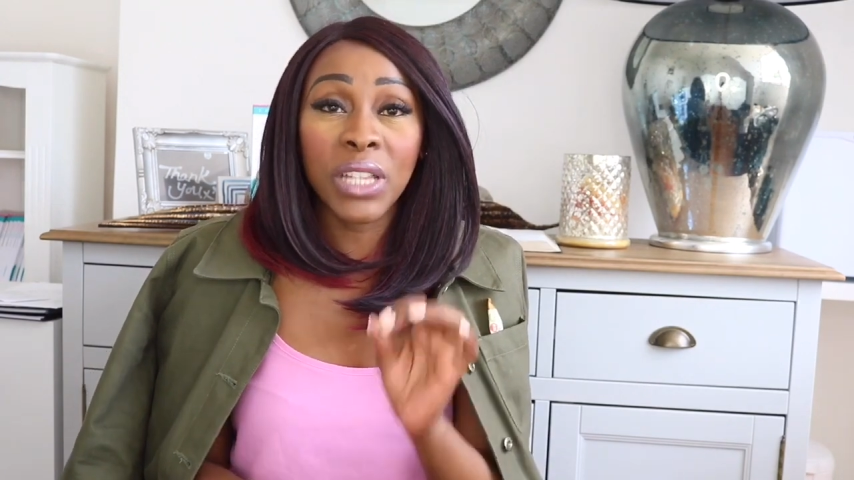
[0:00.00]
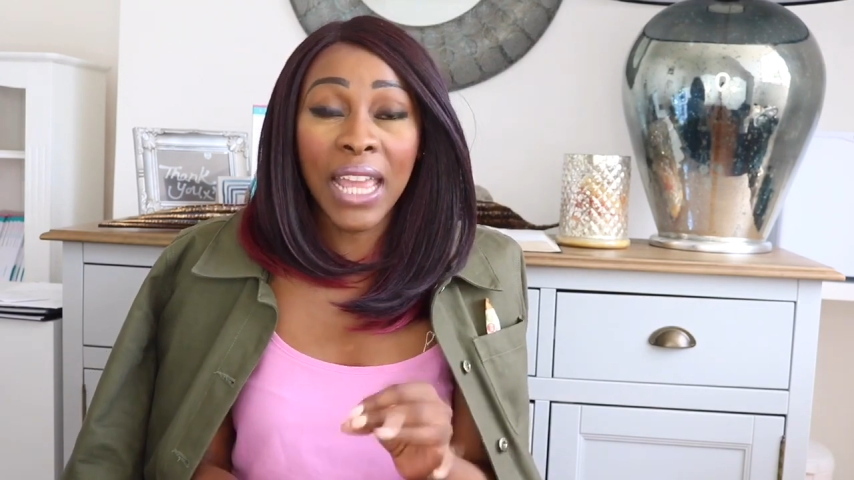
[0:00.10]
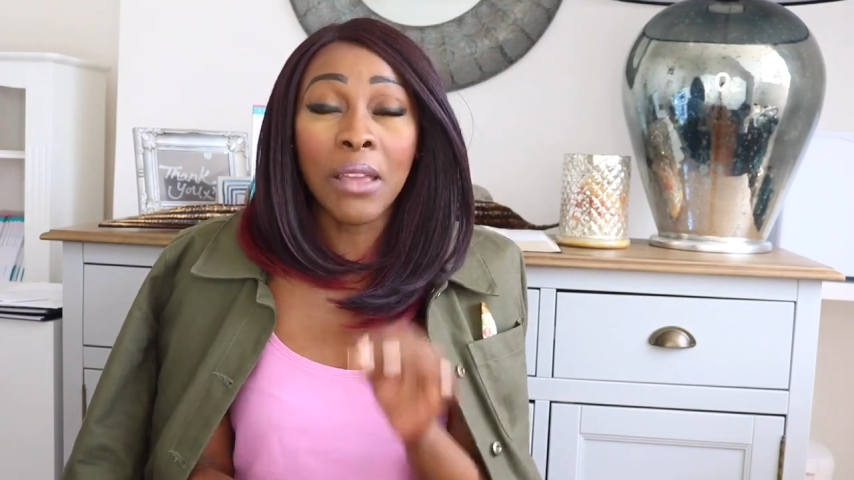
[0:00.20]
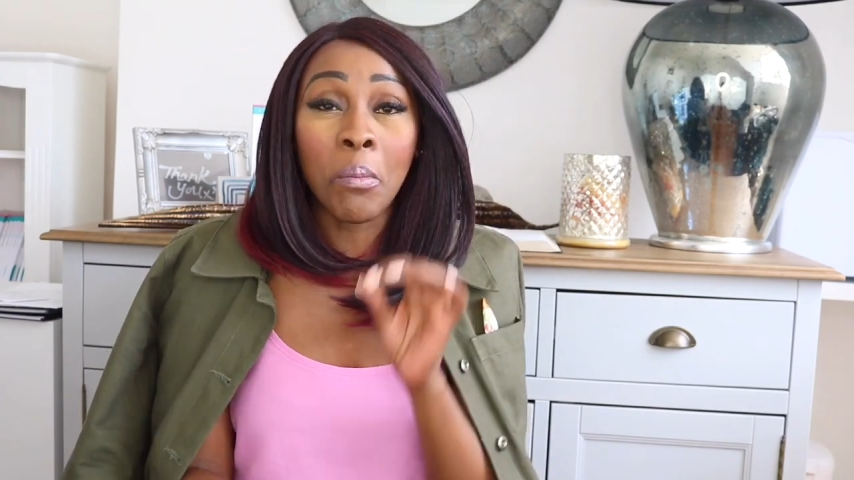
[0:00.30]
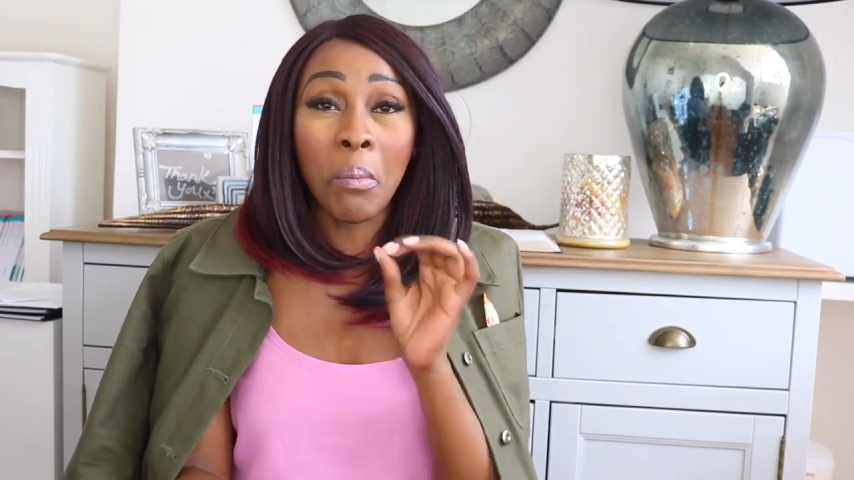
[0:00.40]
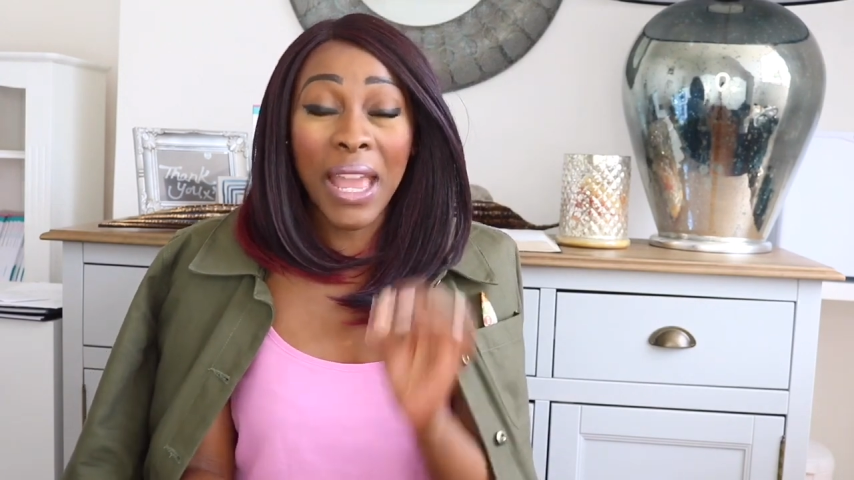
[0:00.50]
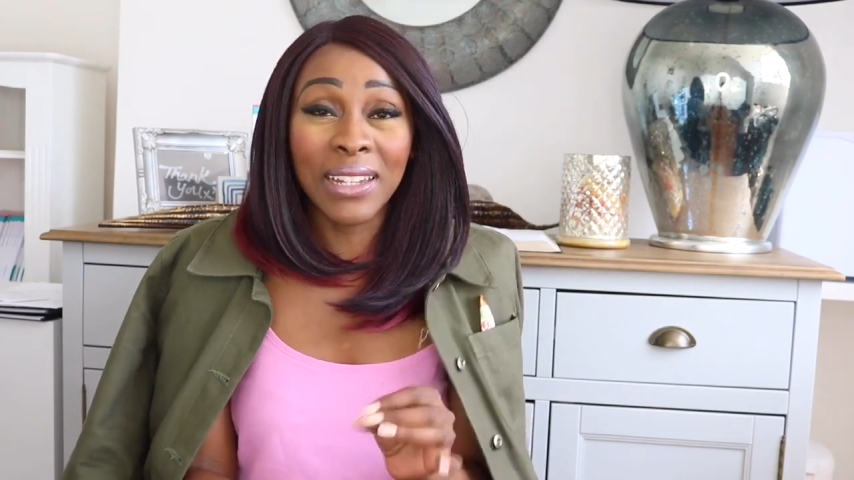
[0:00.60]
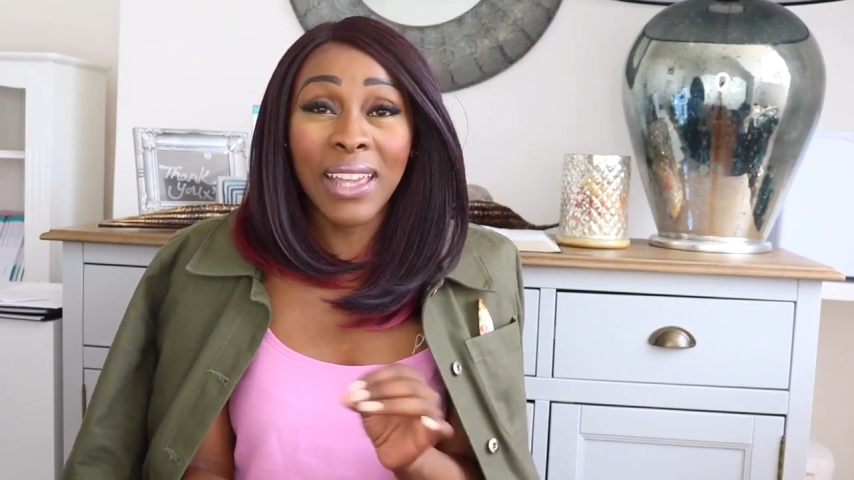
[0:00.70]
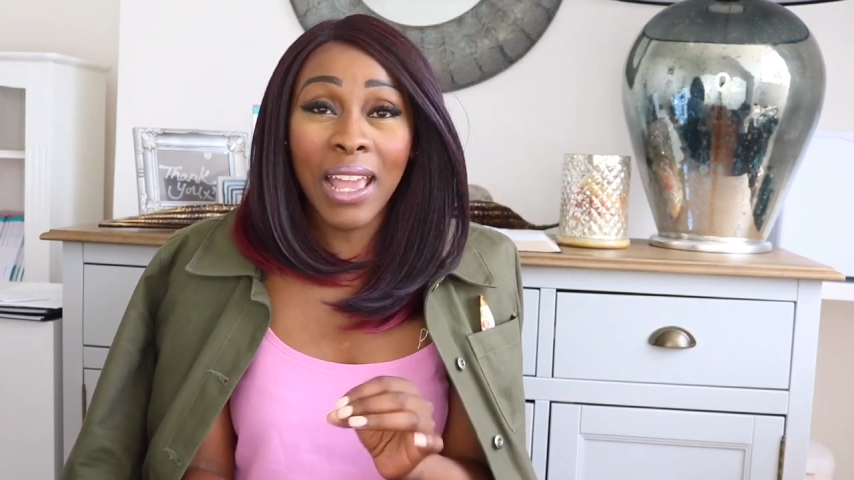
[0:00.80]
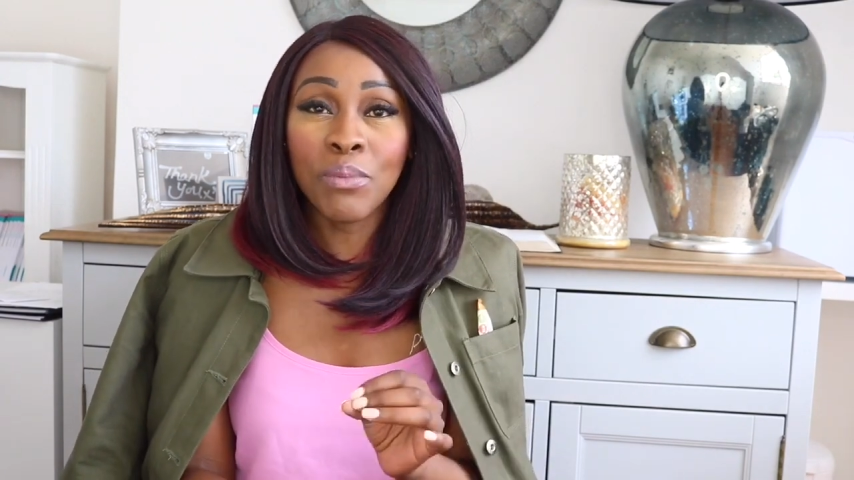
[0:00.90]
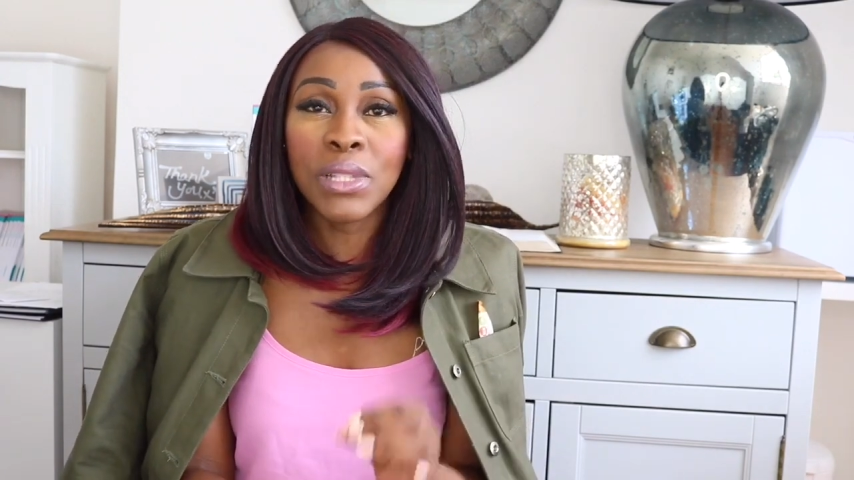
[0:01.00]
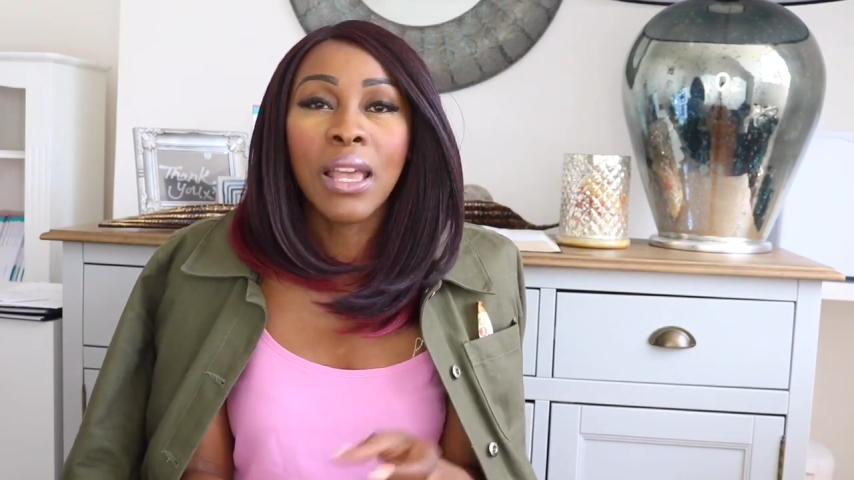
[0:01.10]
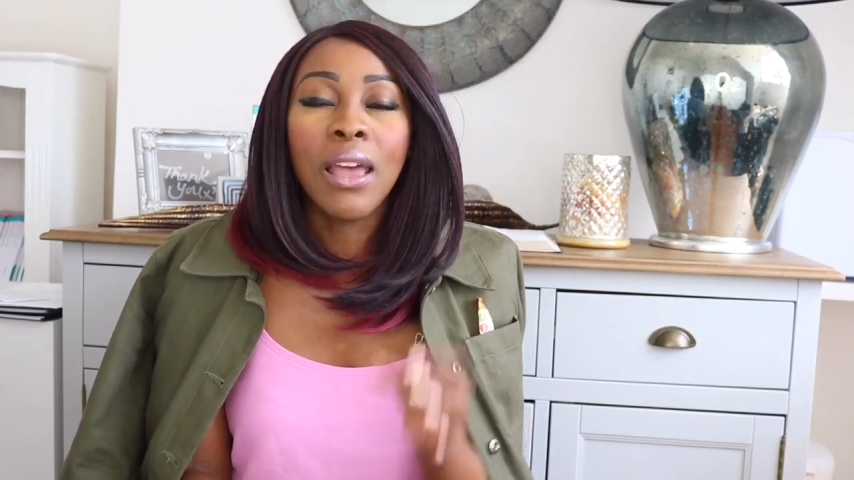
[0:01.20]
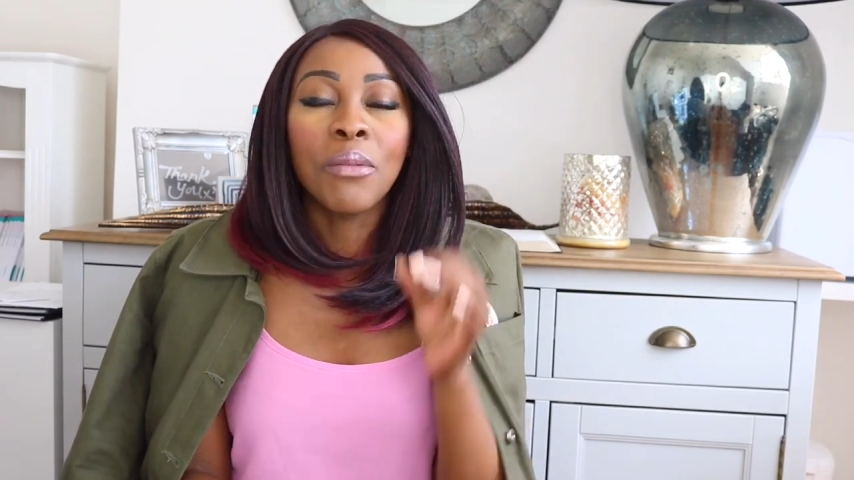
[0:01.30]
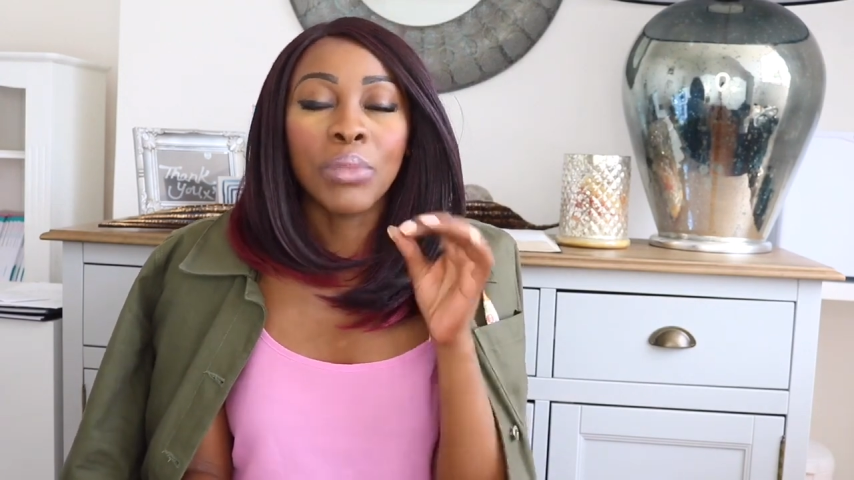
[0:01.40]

play mind games,